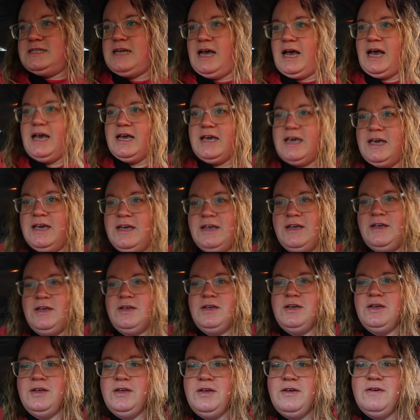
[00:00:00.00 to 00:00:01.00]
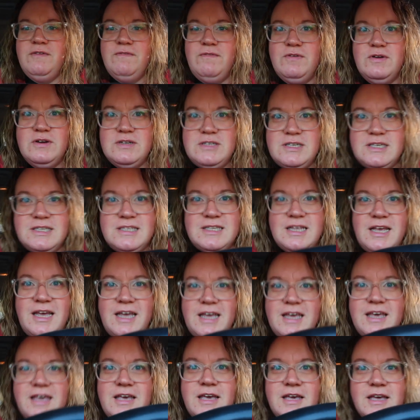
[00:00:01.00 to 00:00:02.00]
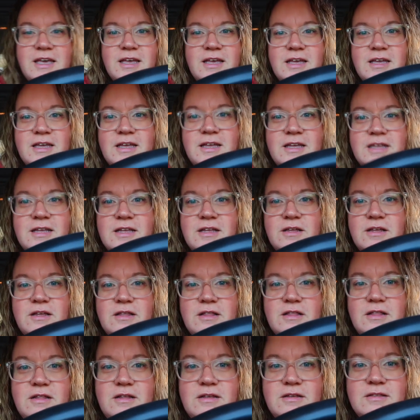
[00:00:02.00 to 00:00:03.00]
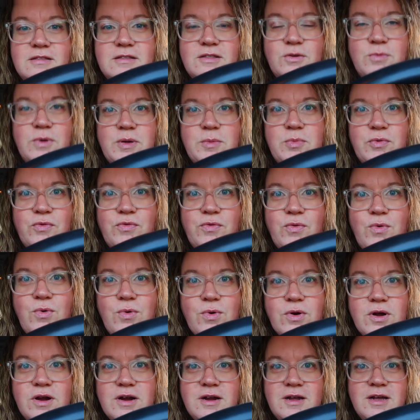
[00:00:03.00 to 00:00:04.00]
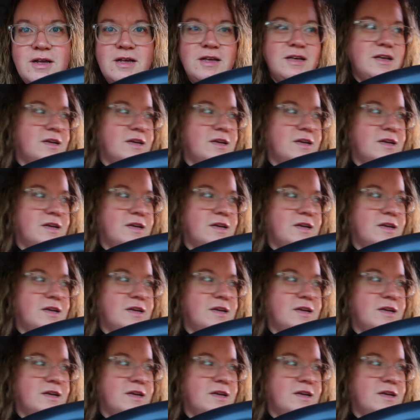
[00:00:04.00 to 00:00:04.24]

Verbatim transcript: attack versus like the week before,